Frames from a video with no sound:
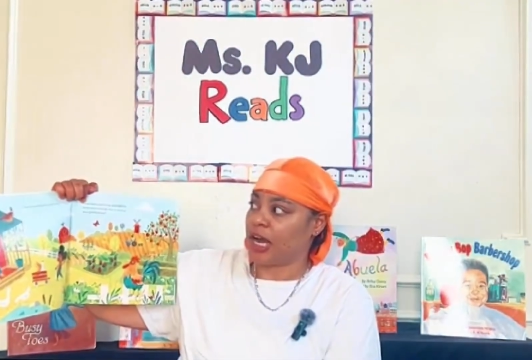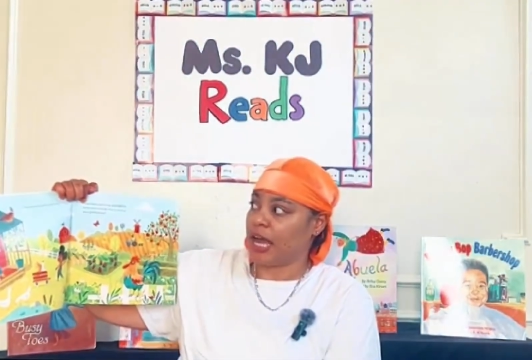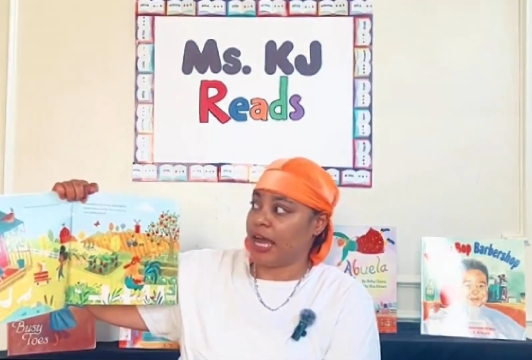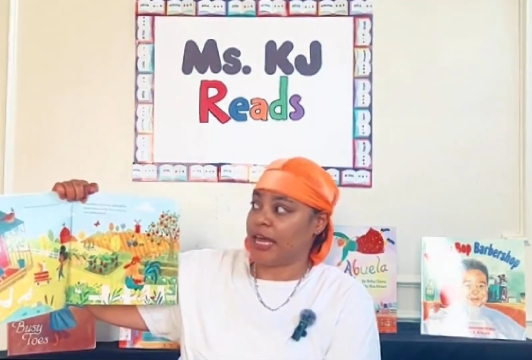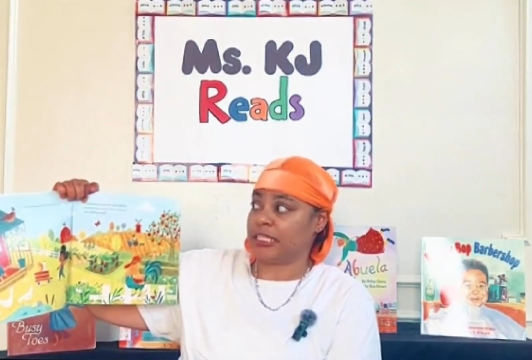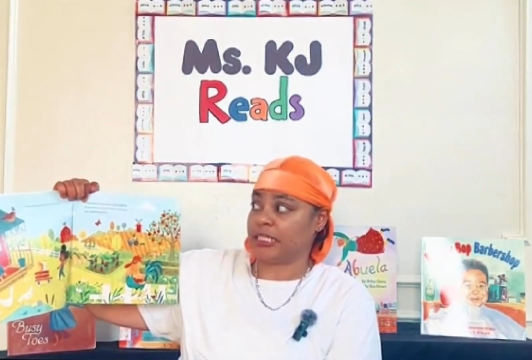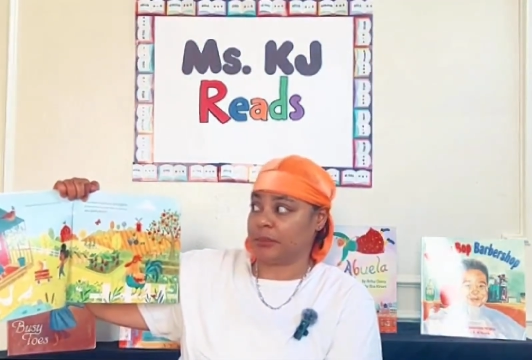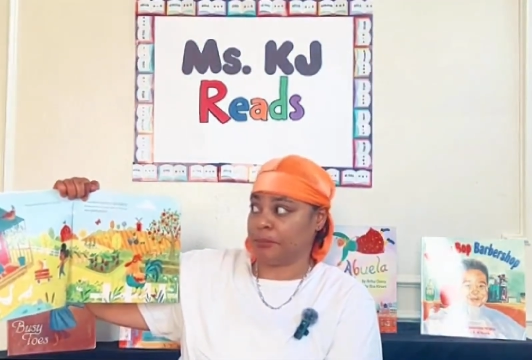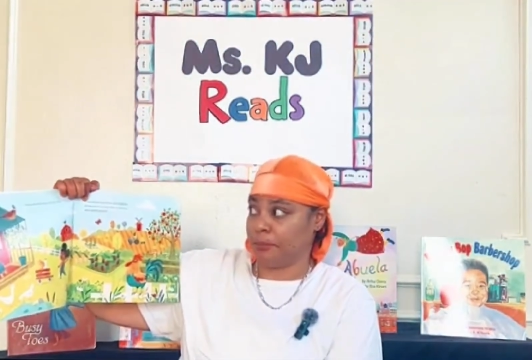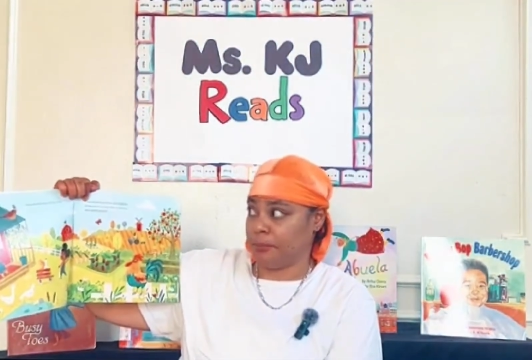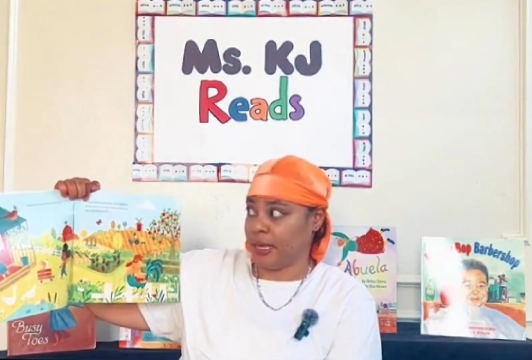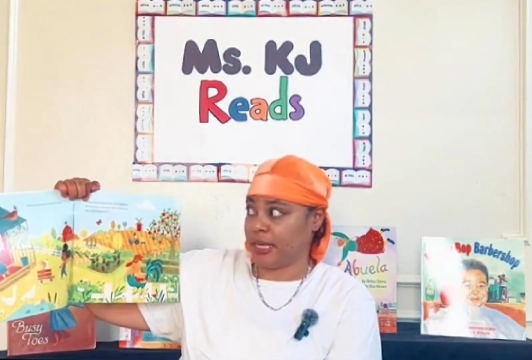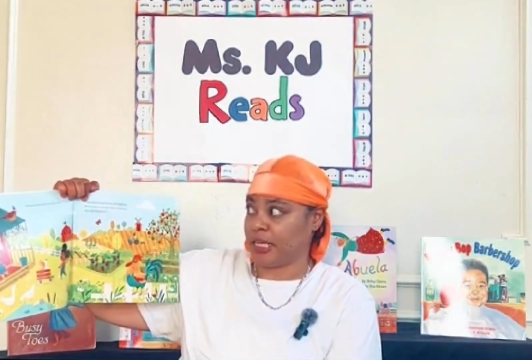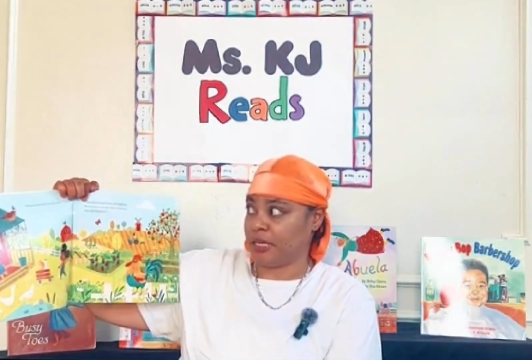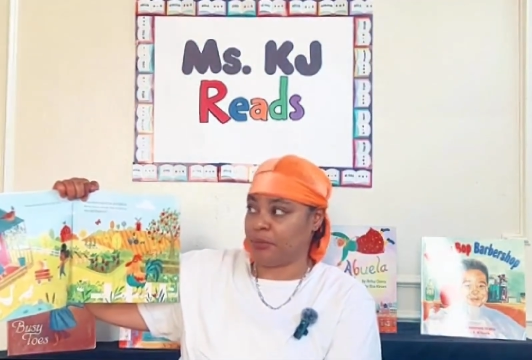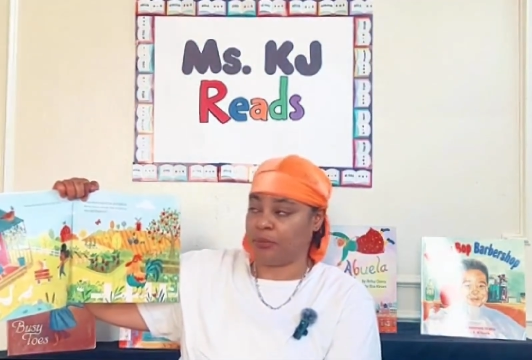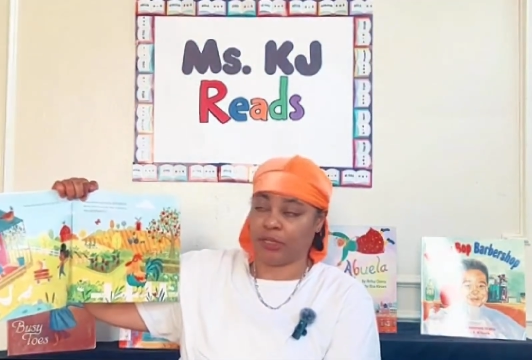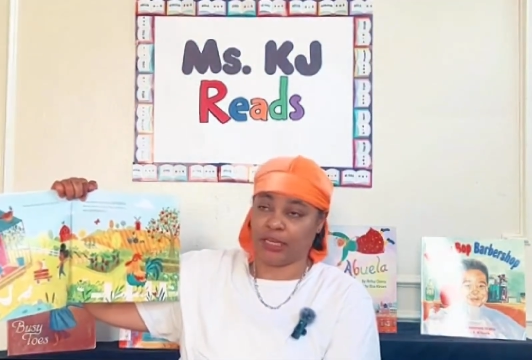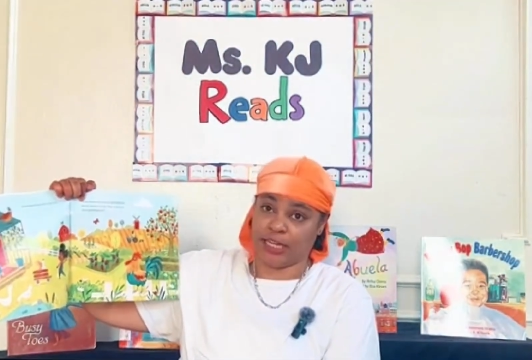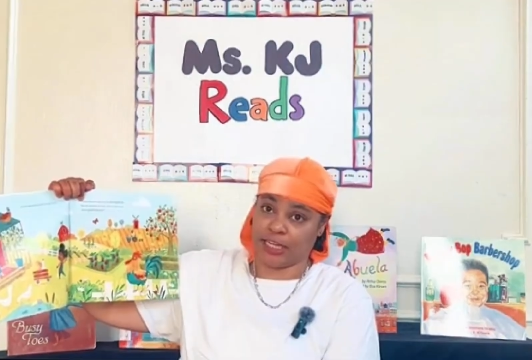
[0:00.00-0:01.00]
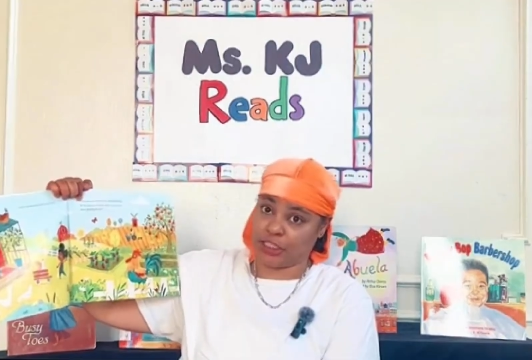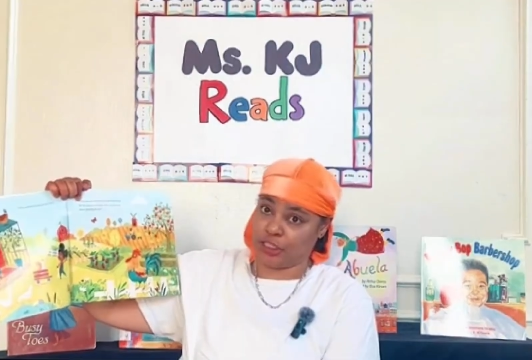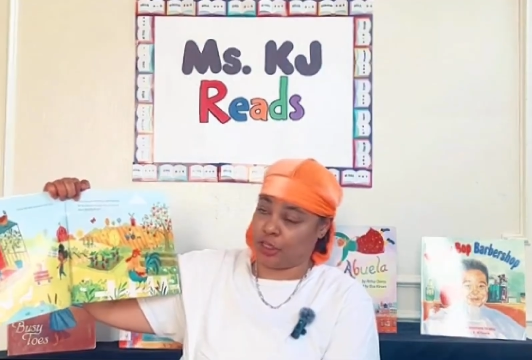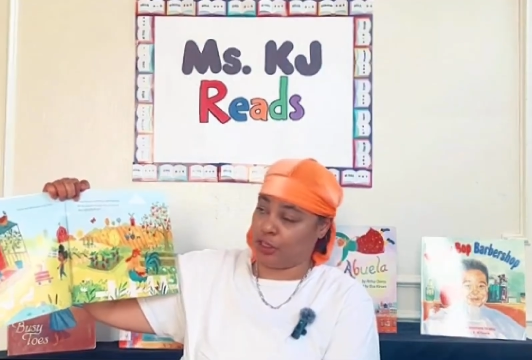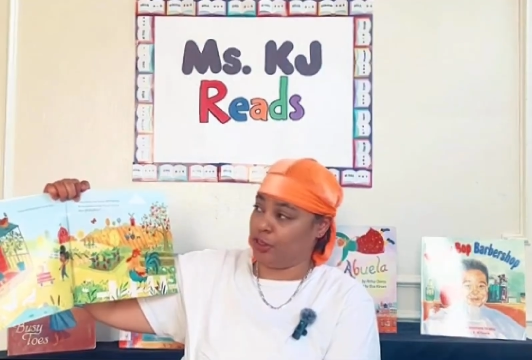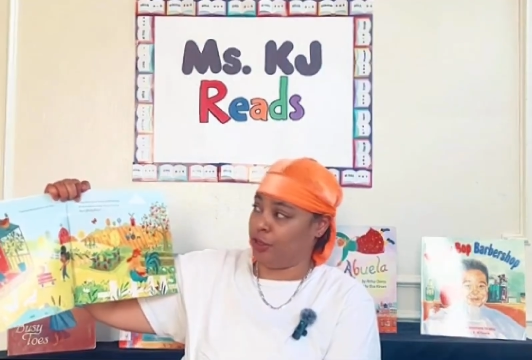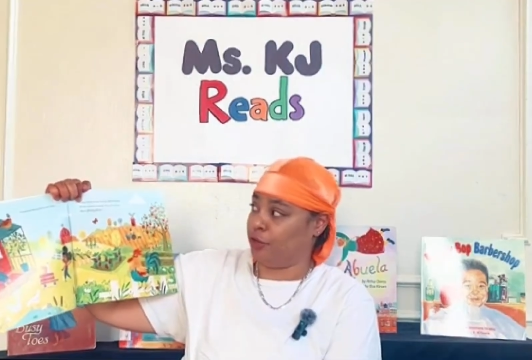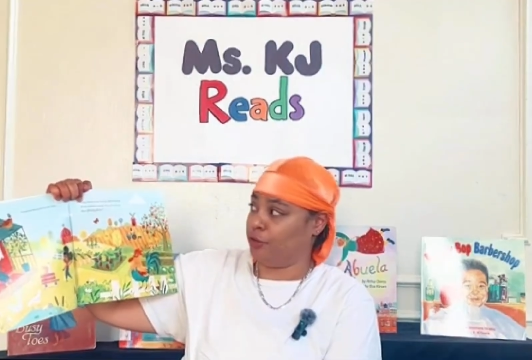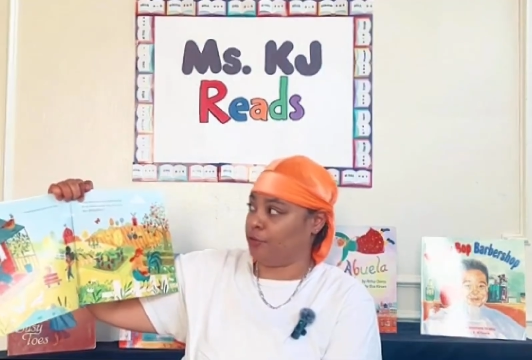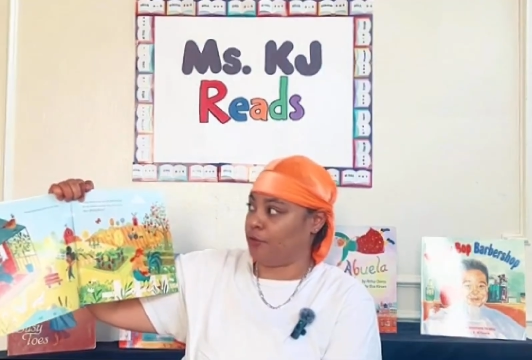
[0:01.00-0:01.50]
has many plants
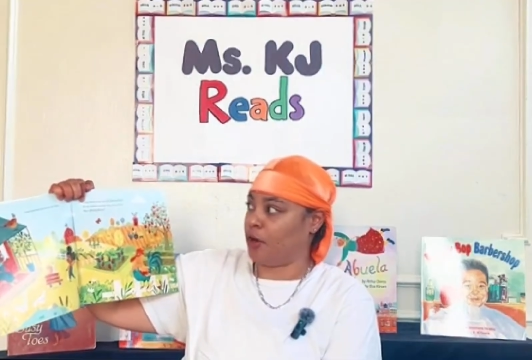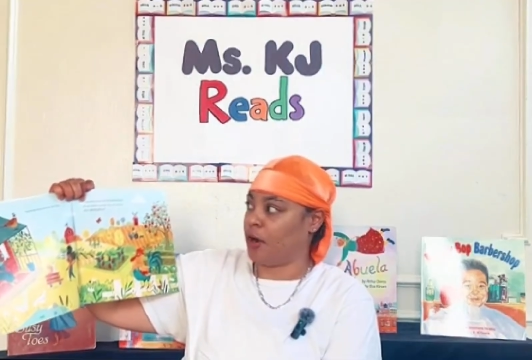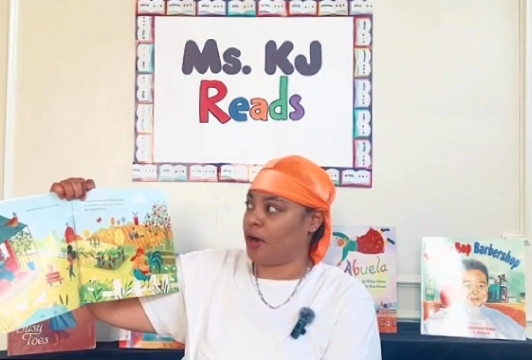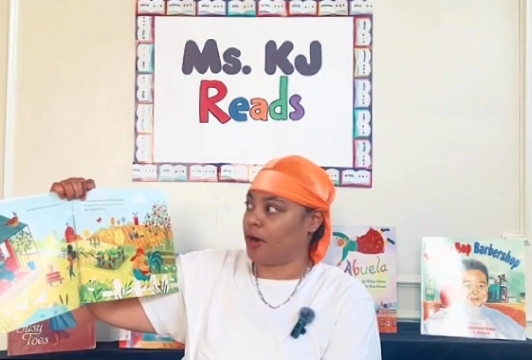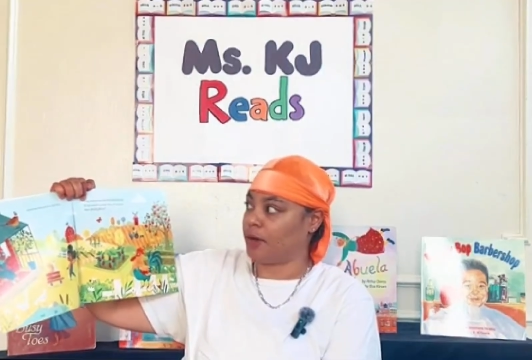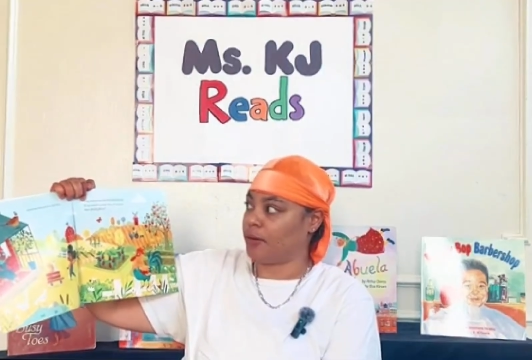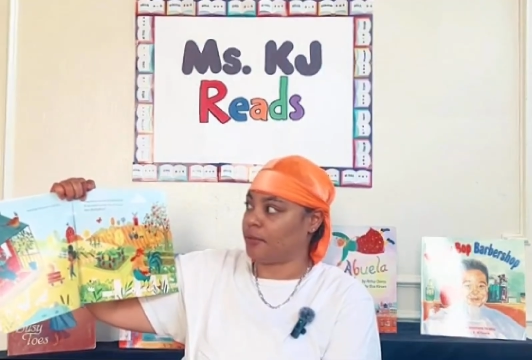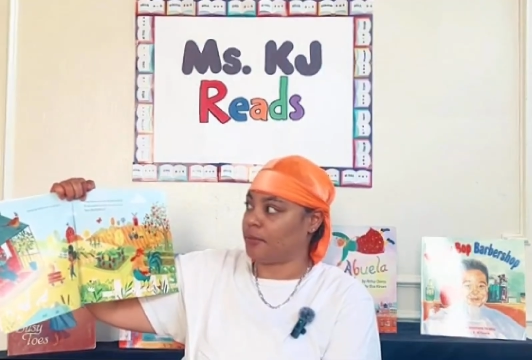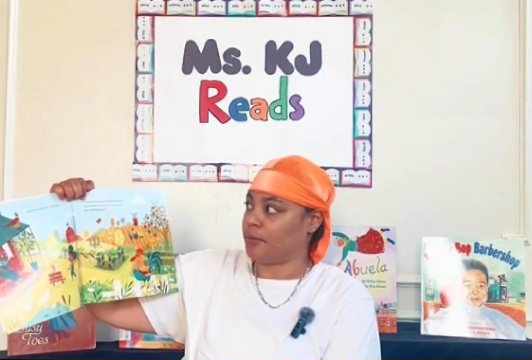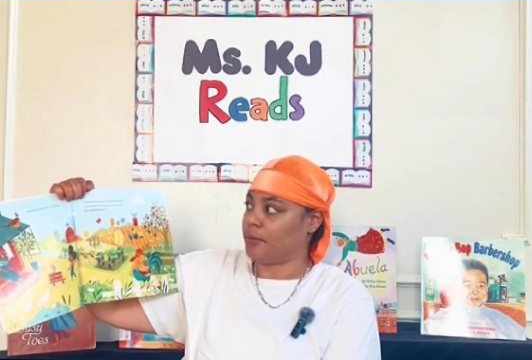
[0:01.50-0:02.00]
on her farm.